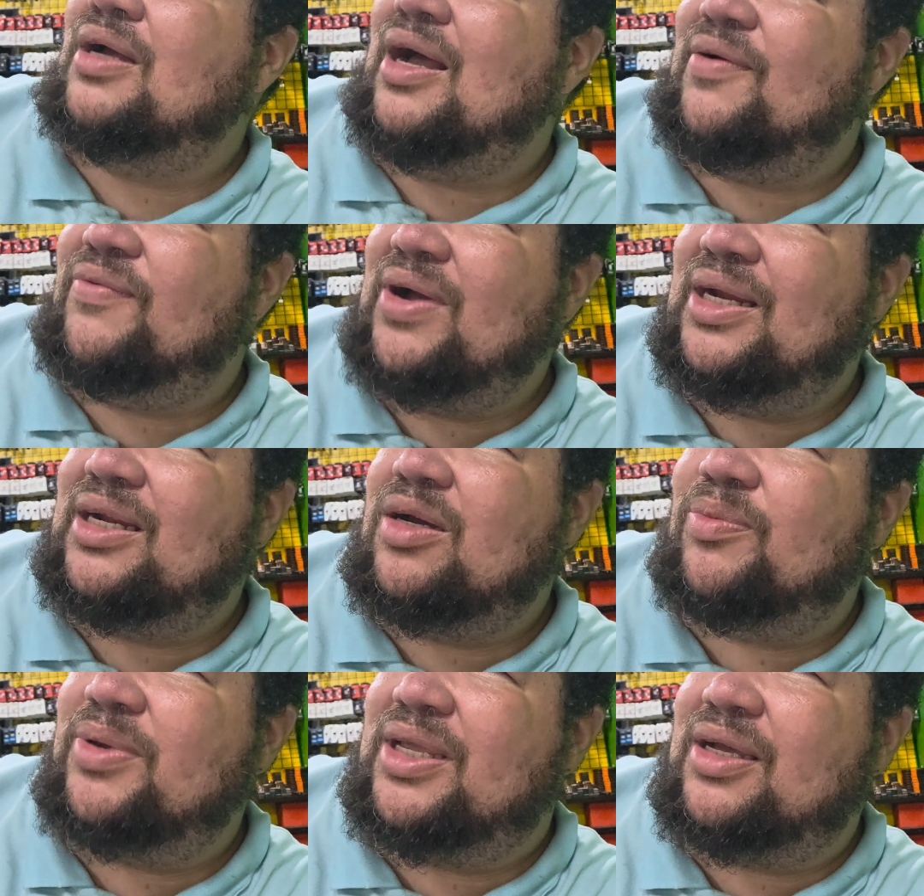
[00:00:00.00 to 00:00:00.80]
I
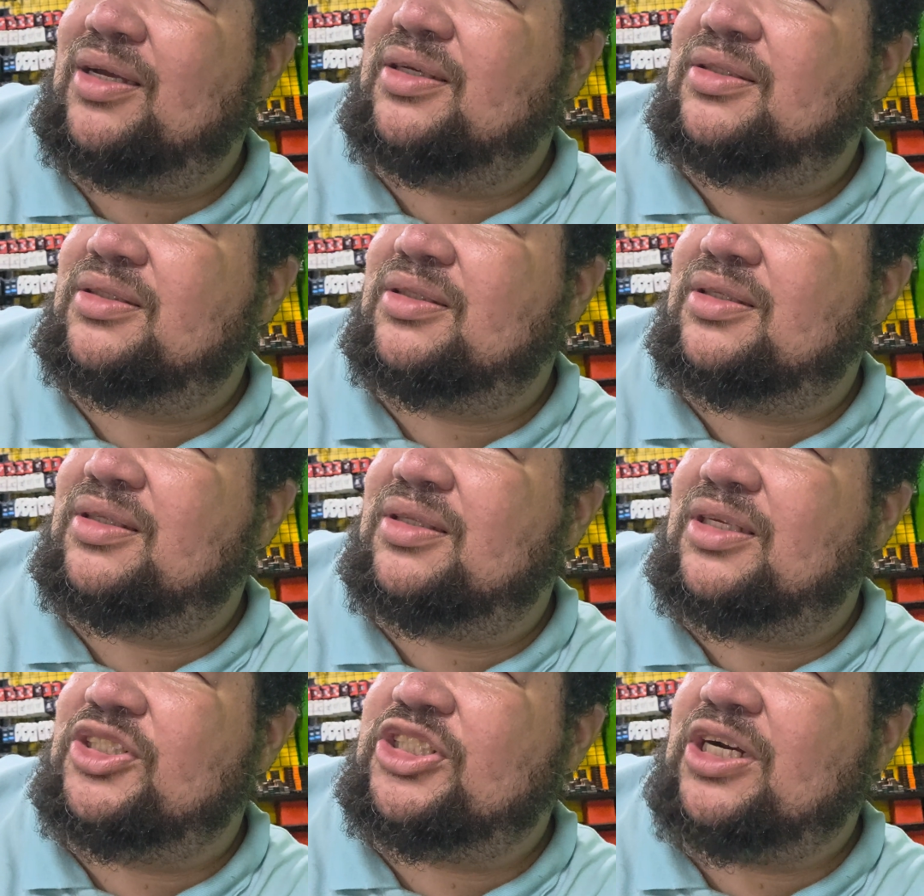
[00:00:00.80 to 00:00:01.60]
find out because
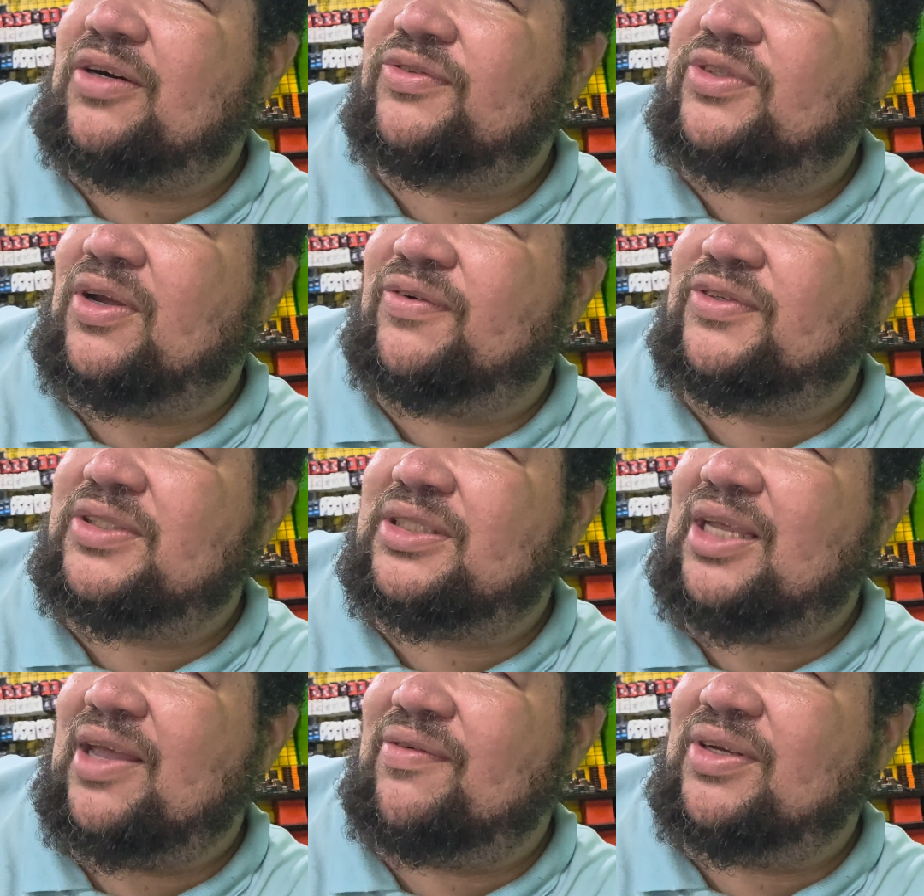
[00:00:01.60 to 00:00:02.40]
the sheriff's
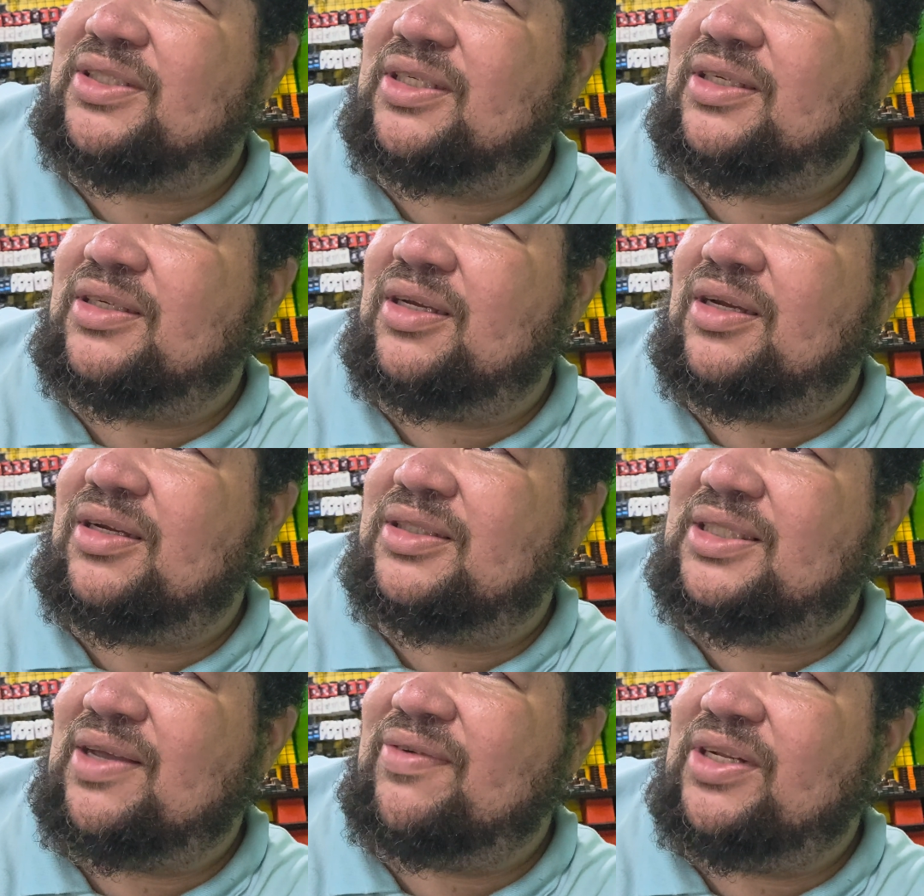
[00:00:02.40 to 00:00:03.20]
office gave us
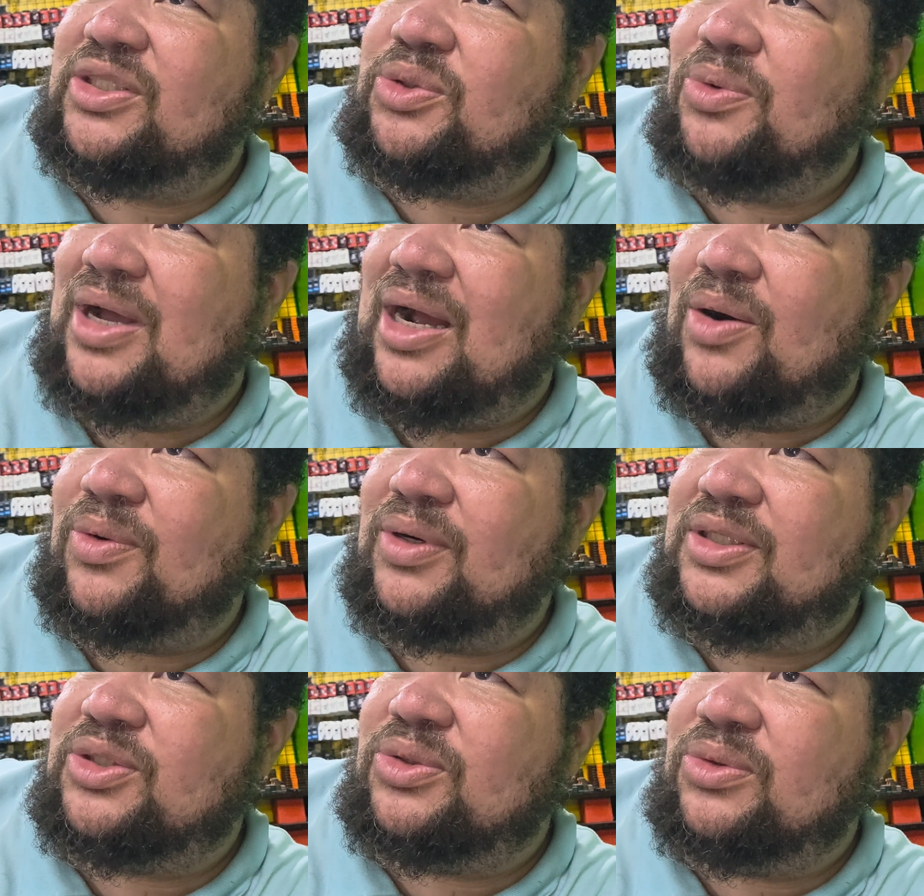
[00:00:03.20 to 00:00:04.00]
a 72
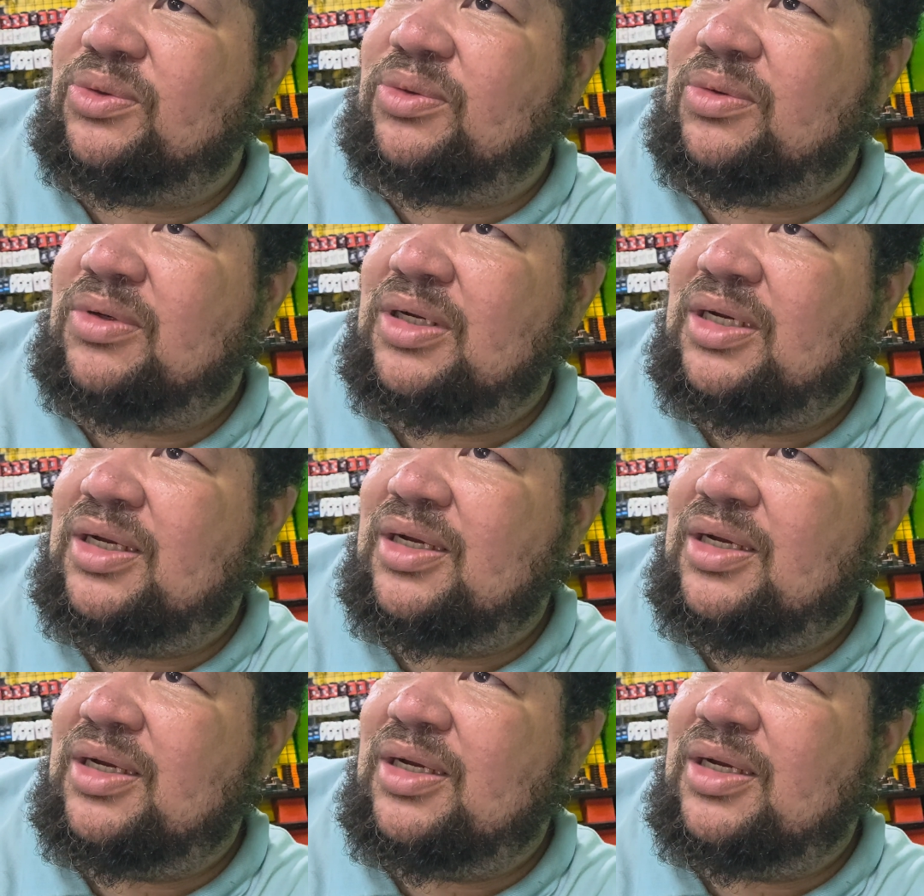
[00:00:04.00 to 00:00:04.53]
hour to